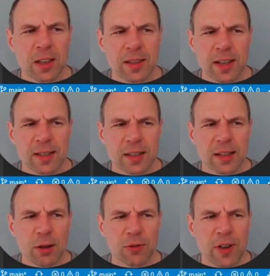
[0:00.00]
It has
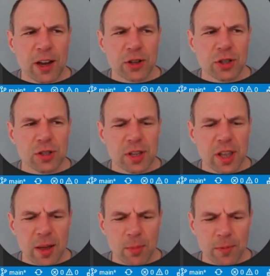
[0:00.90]
Cloud Functions
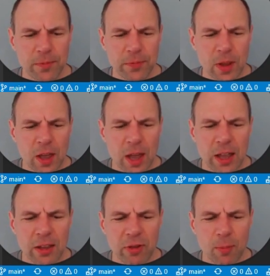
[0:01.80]
tab.
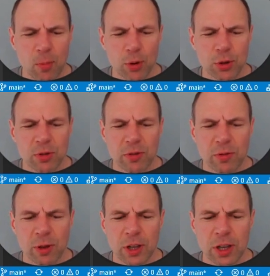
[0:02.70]
And at the
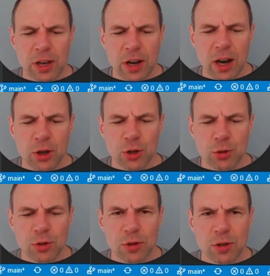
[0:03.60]
bottom here, I
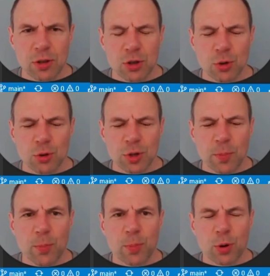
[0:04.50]
should choose a
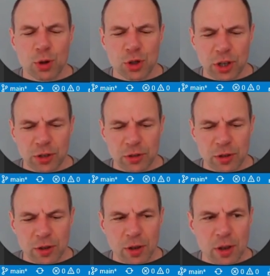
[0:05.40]
project
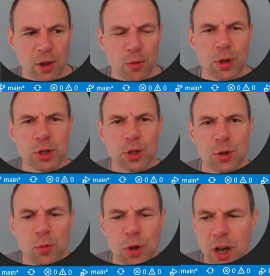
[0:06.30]

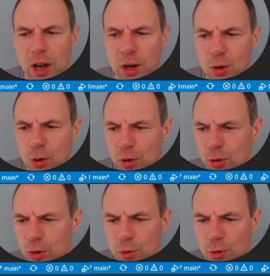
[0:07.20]
which we are going to